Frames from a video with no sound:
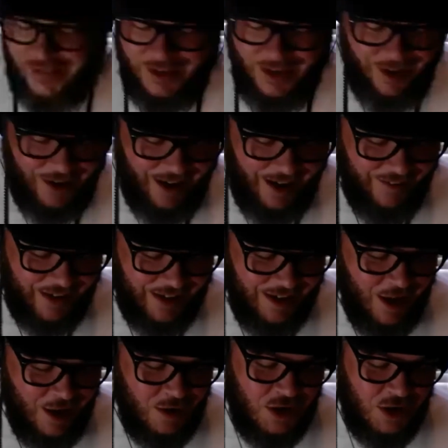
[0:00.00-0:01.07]
know, I mean,
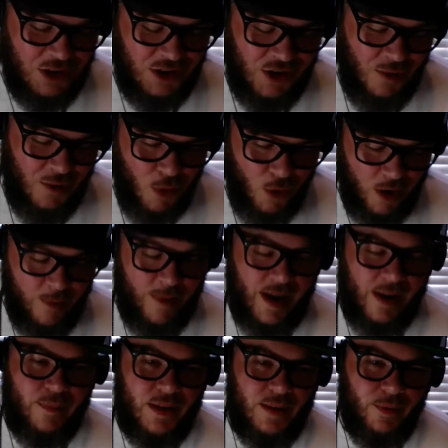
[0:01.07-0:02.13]
you should know more
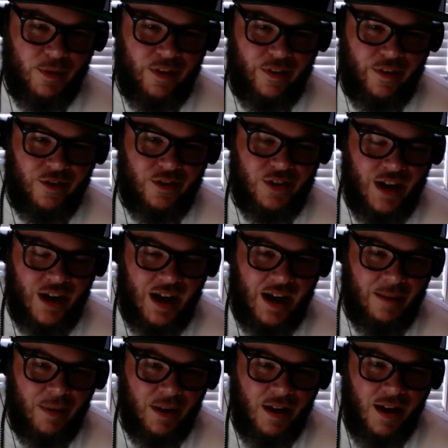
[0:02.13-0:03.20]
about people than their
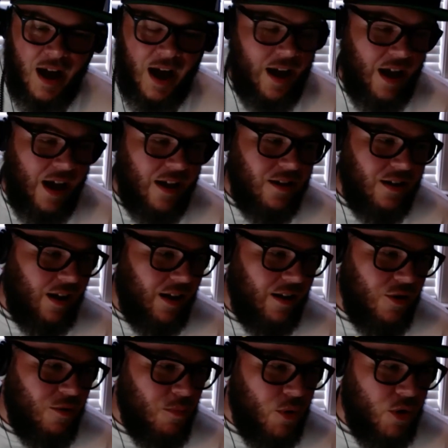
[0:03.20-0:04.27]
job. I
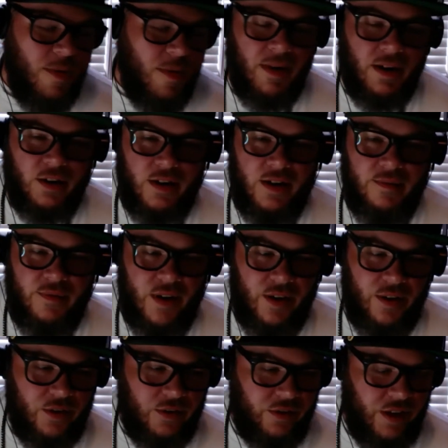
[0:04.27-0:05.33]
know more about my
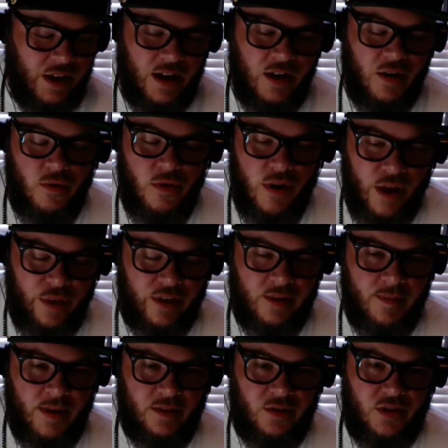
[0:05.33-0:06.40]
grandfathers and I know nothing
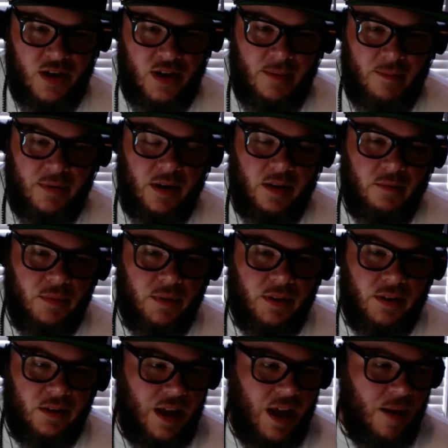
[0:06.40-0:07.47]
about their job, but
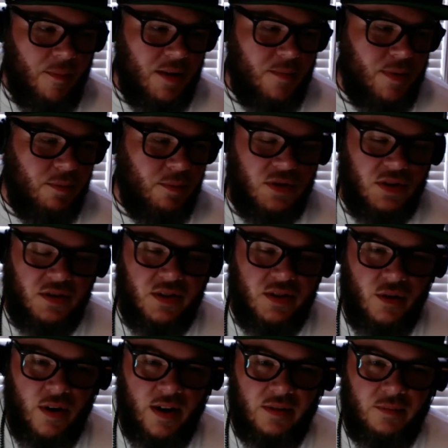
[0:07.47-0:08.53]
how many people just
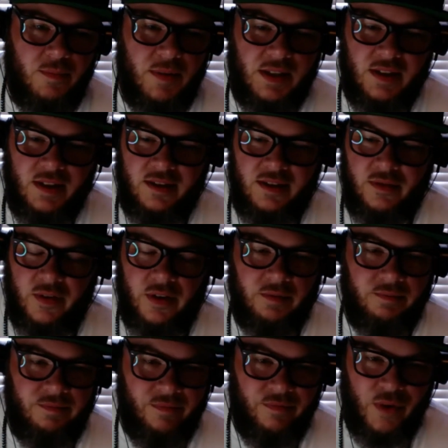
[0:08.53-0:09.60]
know us because of our
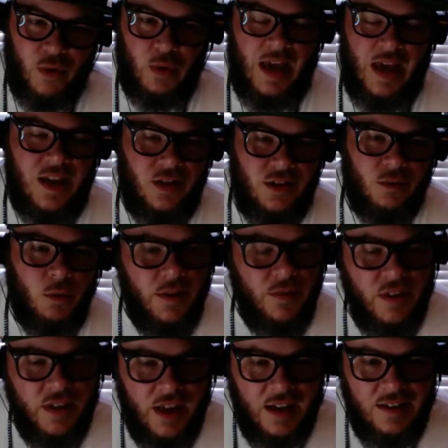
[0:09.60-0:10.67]
vocation? What if
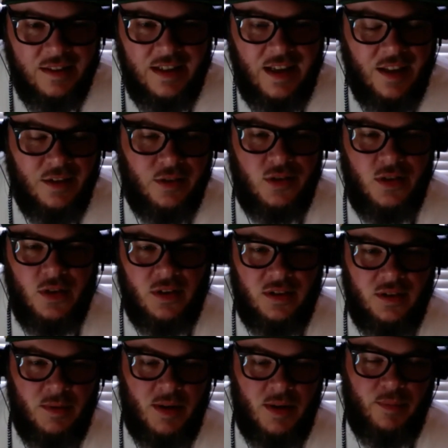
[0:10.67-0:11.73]
the guidance counselor told us
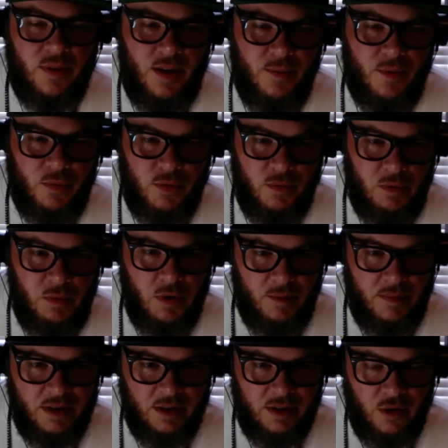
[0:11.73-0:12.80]
to be a plumber? Would we want to
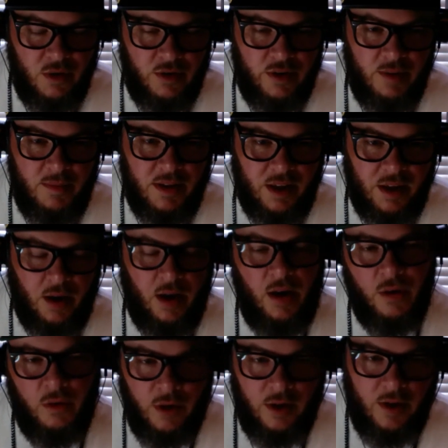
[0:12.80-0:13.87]
be going around being like,
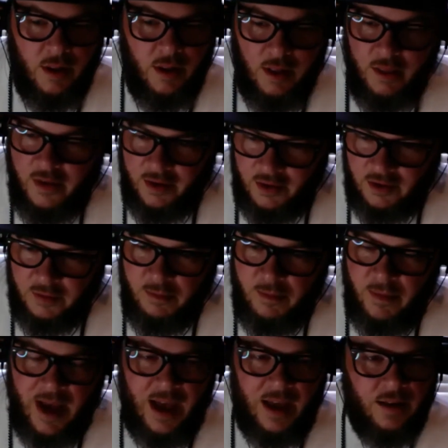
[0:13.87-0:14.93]
oh, there goes
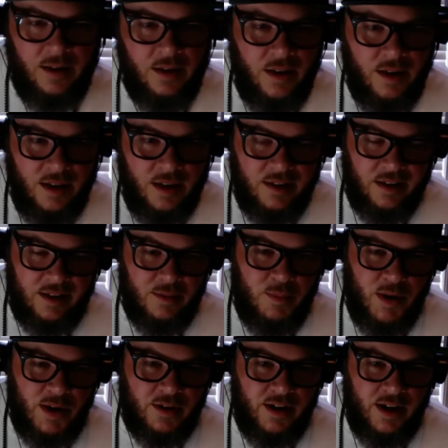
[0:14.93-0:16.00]
Matt. He's got his
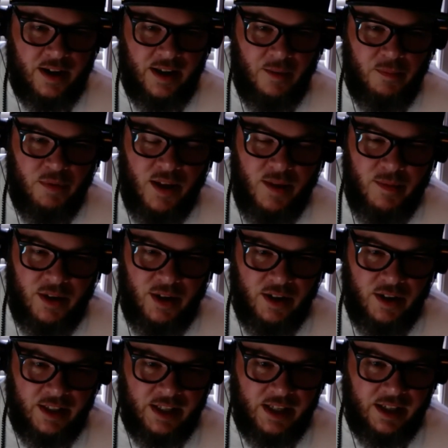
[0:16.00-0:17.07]
butt crack out plumbing all
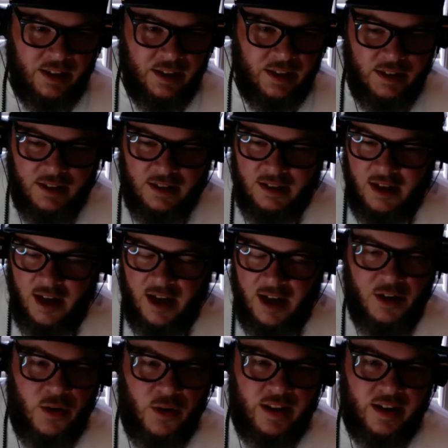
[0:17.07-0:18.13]
day. I
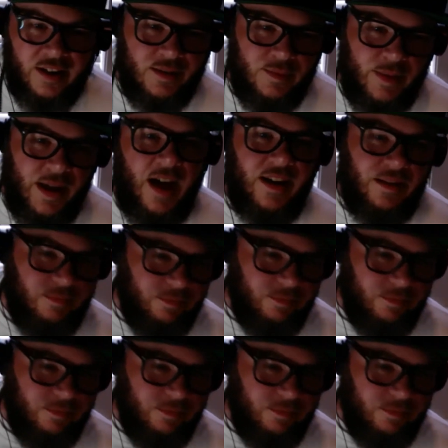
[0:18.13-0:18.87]
don't know anything else about him.